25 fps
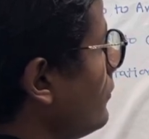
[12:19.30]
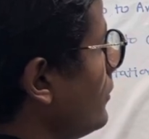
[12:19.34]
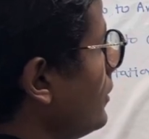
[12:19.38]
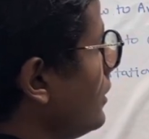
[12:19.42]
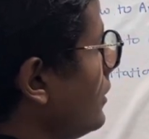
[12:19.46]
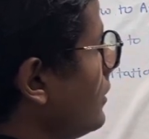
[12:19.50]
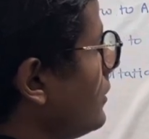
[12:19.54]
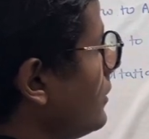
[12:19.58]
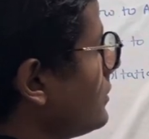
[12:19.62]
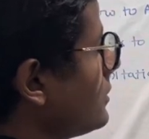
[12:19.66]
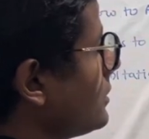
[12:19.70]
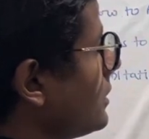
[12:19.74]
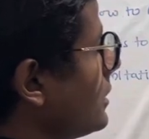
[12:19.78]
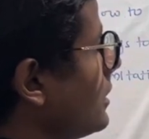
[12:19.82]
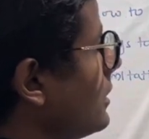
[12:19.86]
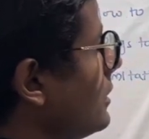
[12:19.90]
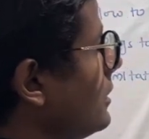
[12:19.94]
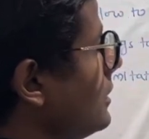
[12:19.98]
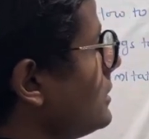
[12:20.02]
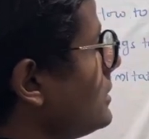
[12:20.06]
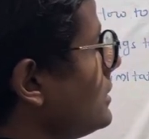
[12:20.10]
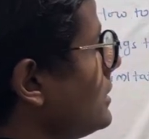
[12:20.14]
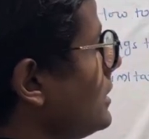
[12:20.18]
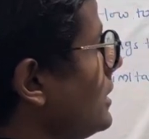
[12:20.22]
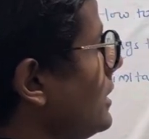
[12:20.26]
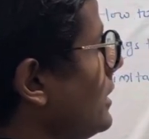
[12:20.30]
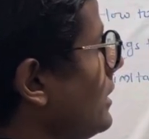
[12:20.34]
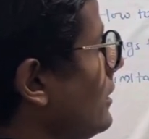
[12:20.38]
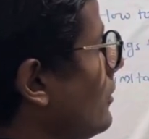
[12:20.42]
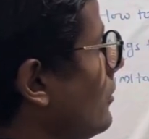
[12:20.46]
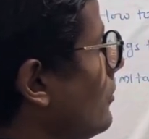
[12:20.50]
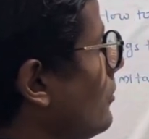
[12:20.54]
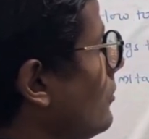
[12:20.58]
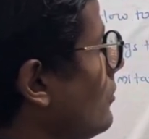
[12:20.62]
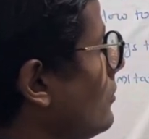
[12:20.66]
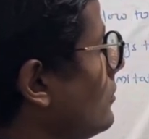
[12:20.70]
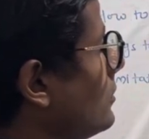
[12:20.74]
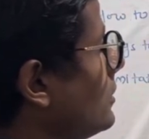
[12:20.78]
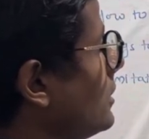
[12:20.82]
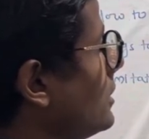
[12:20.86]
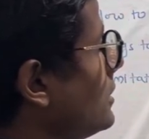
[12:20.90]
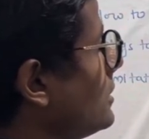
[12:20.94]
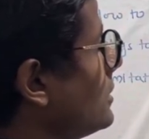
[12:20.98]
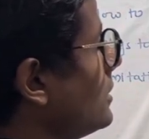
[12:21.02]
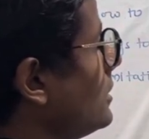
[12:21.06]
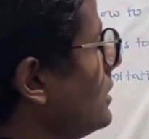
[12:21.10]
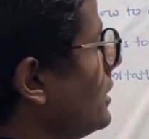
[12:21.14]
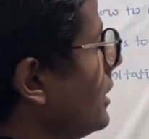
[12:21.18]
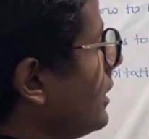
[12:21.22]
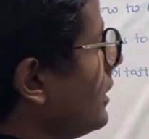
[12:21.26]
will suddenly see, oh, there is
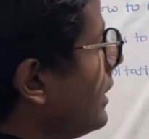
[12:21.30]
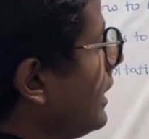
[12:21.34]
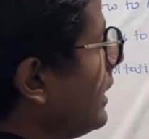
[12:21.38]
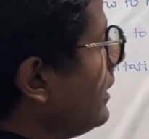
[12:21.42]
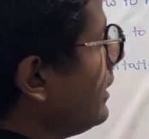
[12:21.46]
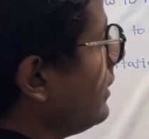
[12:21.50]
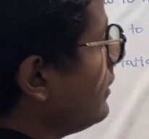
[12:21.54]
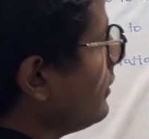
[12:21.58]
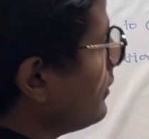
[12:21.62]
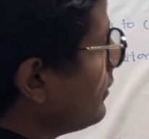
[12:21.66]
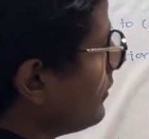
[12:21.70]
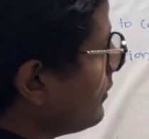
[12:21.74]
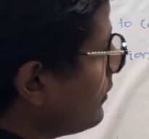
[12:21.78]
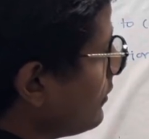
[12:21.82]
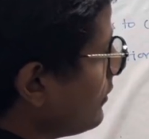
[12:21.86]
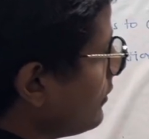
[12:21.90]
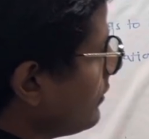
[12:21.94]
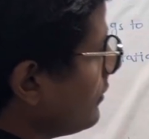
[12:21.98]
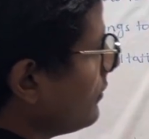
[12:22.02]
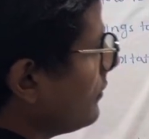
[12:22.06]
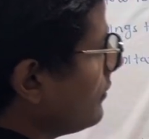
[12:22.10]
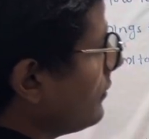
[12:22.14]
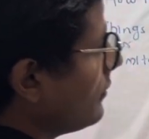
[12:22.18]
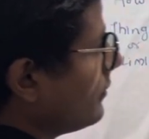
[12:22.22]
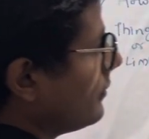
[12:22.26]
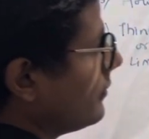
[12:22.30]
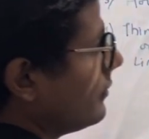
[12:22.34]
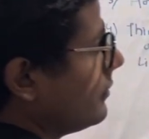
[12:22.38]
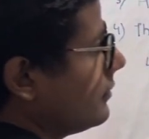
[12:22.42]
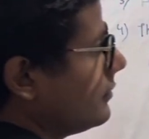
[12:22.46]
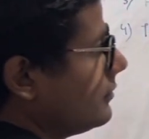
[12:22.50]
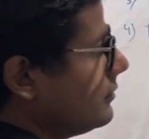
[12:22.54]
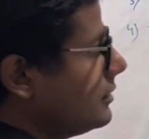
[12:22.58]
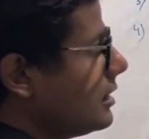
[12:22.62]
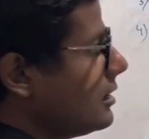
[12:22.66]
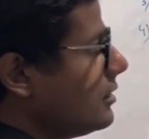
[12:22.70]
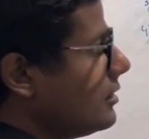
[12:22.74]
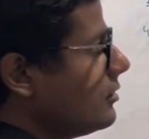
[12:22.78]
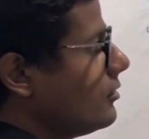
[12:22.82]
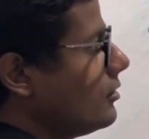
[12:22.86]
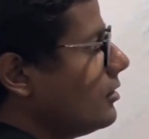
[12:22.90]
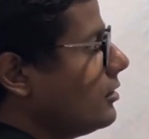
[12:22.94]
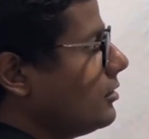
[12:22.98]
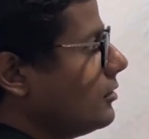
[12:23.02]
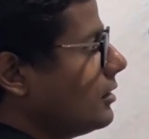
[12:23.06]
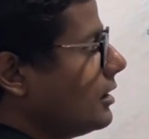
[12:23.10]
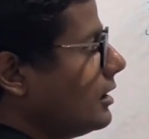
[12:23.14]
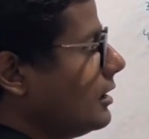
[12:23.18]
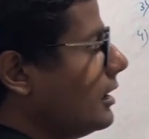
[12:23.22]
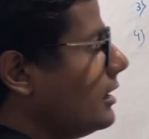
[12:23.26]
a decline. Then you need
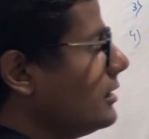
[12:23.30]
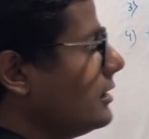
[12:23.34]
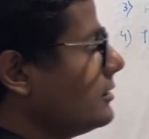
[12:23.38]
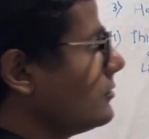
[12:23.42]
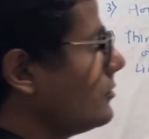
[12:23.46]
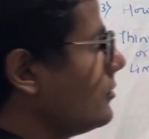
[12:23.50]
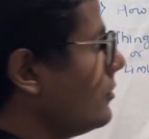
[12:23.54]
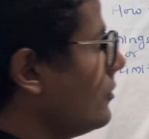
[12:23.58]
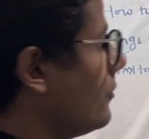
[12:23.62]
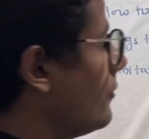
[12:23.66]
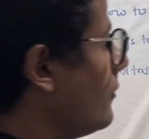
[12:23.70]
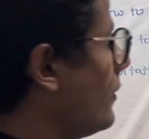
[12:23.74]
to analyze, oh,